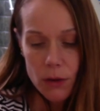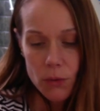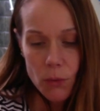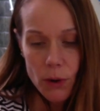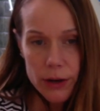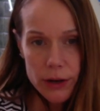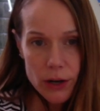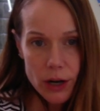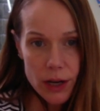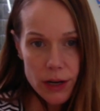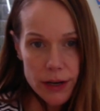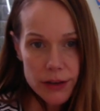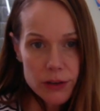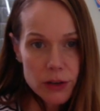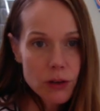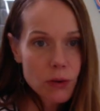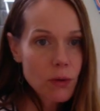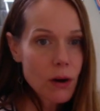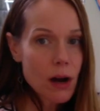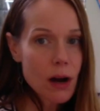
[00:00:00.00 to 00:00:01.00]
What you're gonna
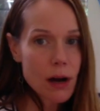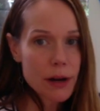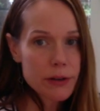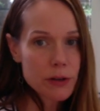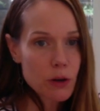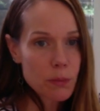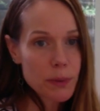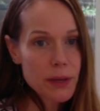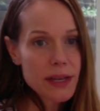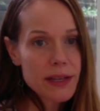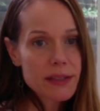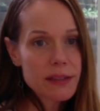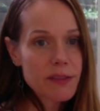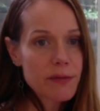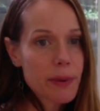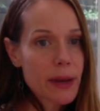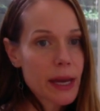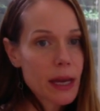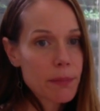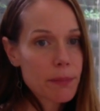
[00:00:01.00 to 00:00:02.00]
do on your piece
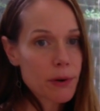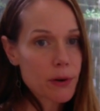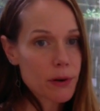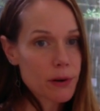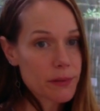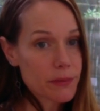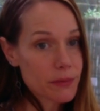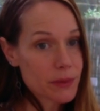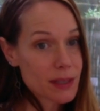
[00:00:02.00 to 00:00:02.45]
of paper,